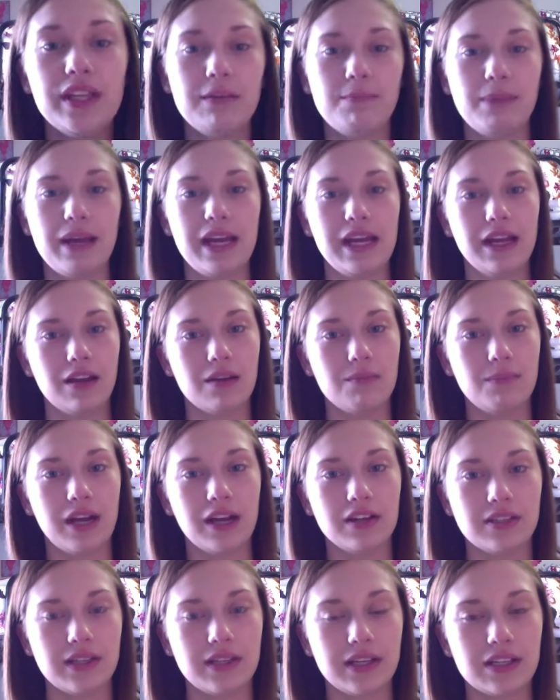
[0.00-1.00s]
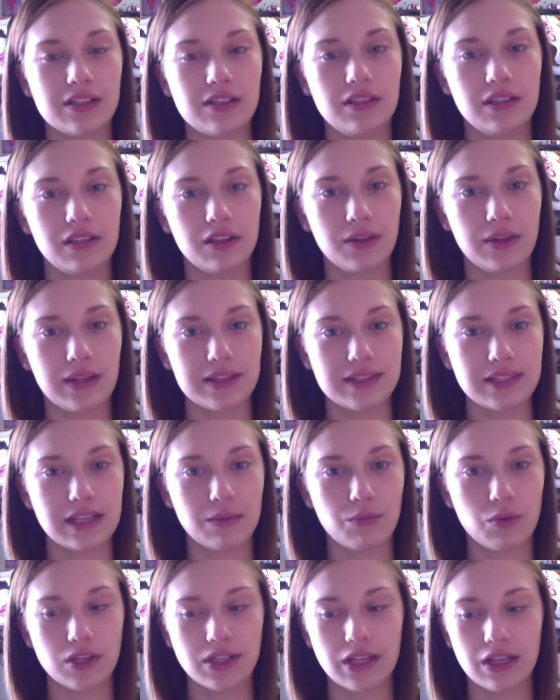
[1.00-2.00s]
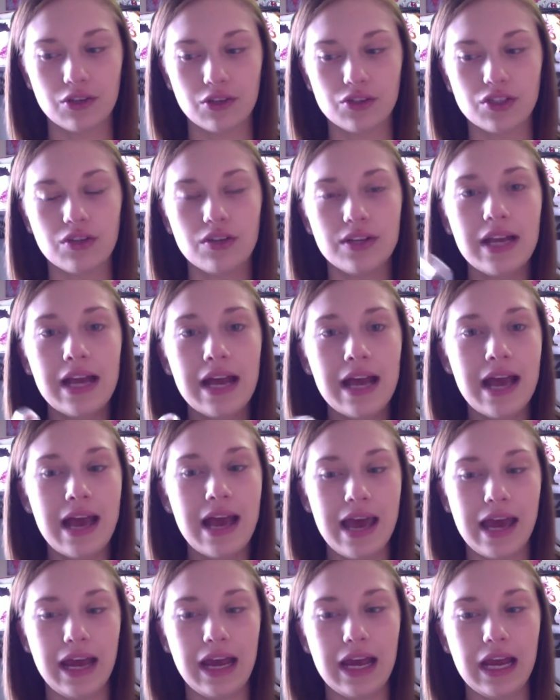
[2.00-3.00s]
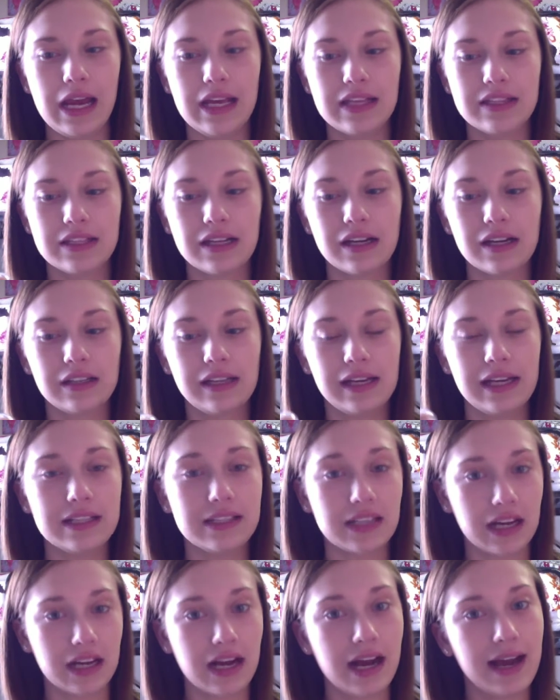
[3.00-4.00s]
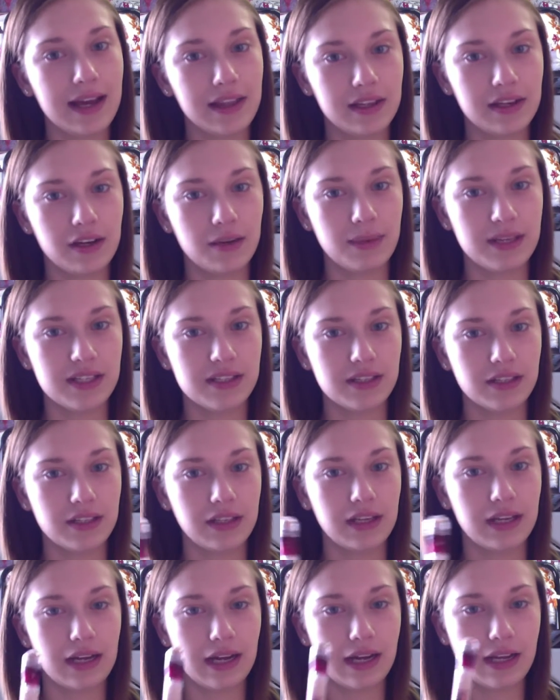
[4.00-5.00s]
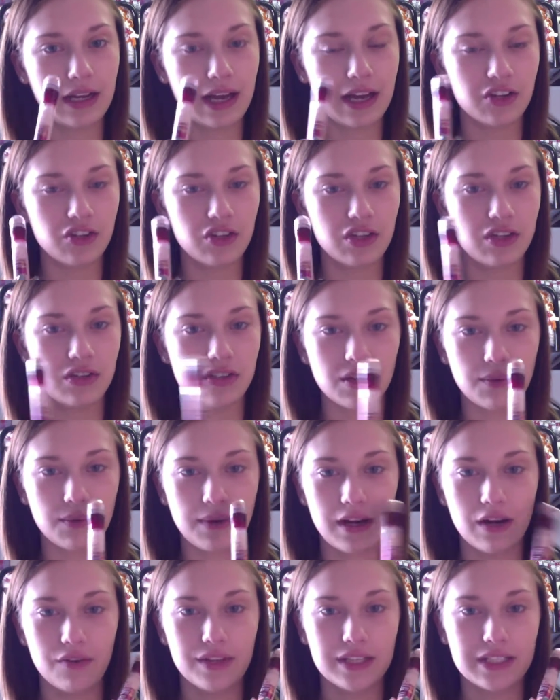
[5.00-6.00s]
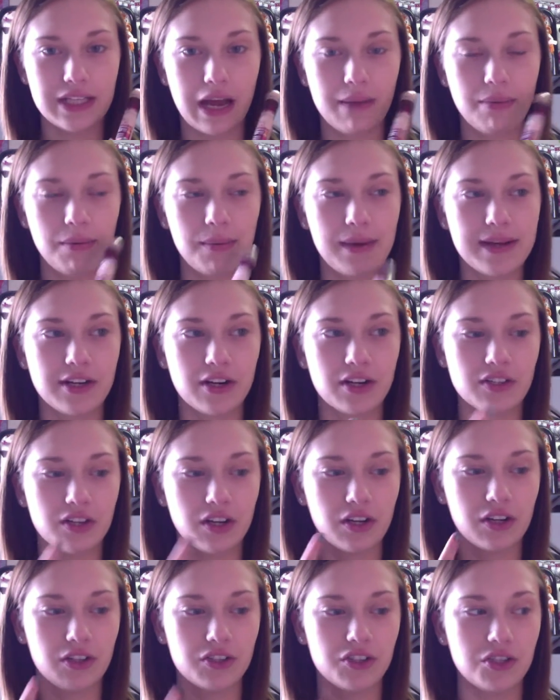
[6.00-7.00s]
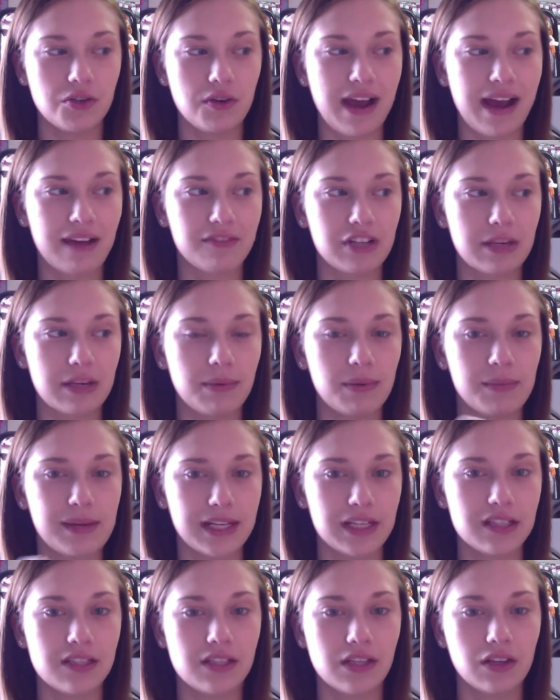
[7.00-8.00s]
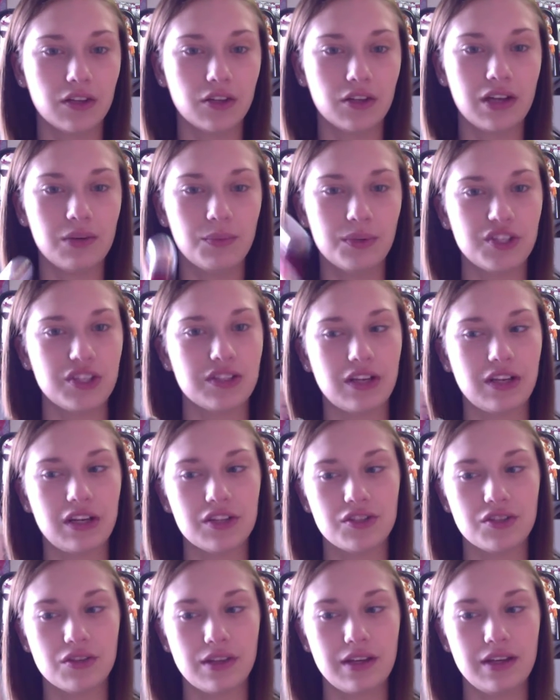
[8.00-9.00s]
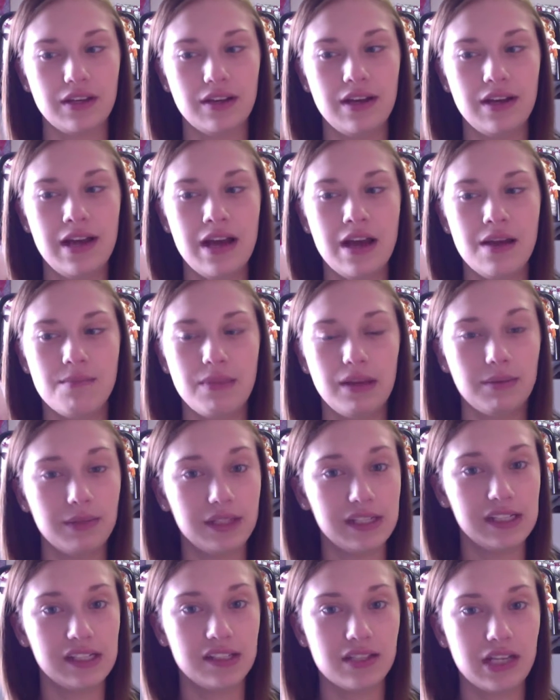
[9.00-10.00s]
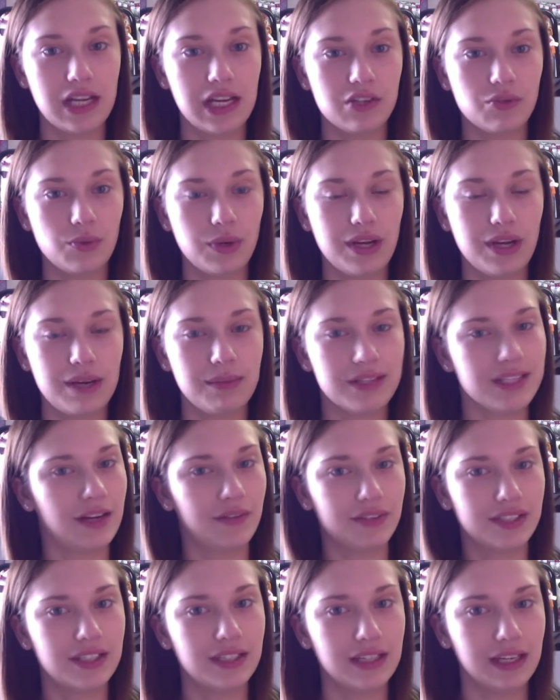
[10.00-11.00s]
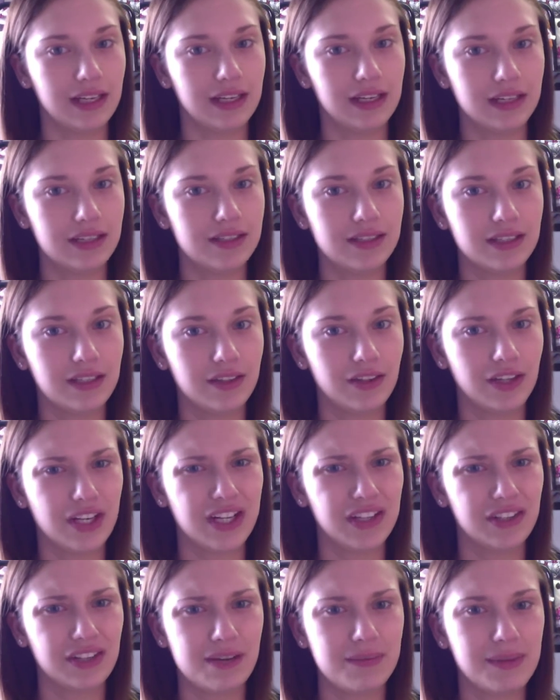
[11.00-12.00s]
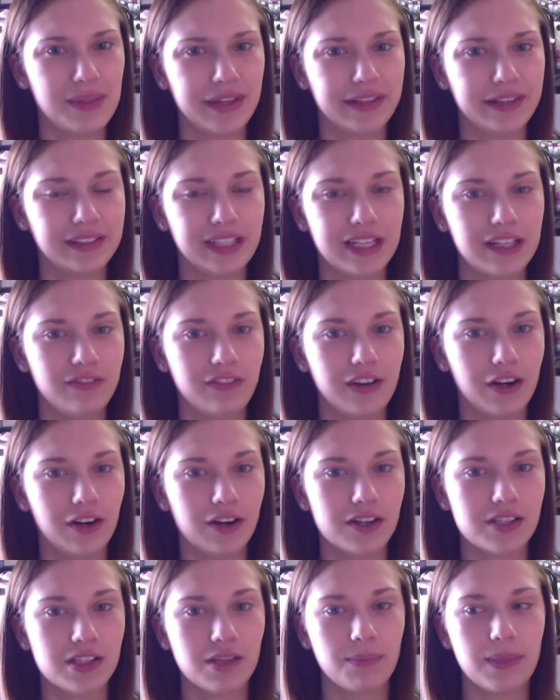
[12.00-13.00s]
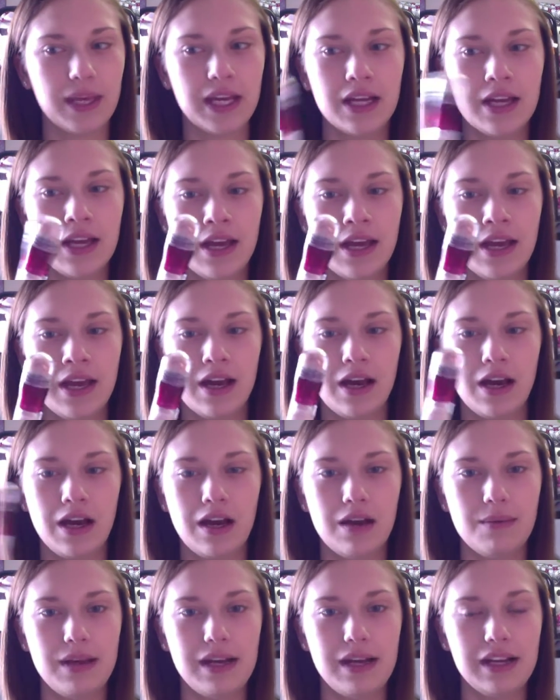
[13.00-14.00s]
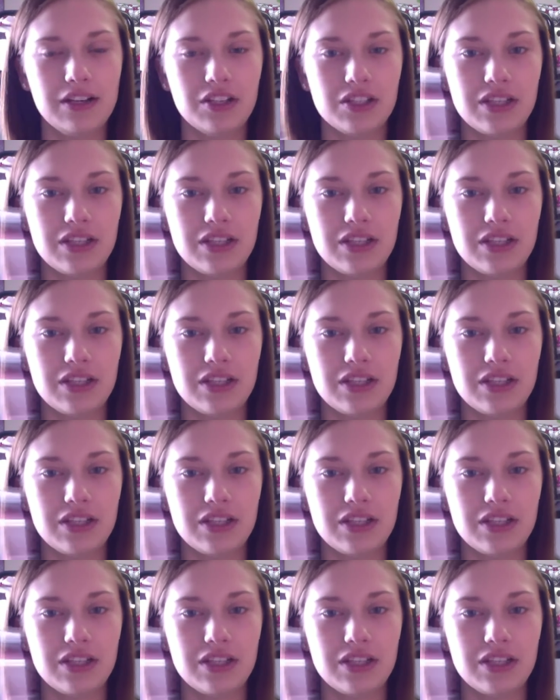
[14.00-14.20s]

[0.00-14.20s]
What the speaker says: pink compared to the concealer that's like more yellow tone, and it's kind of like, it's like a highlighter basically, and I actually use it right over the top of my dark circles too after I put my concealer on, which is also the Maybelline Instant Age Rewind, but it's obviously like in a concealer color. I'm in like light fair or something, and it just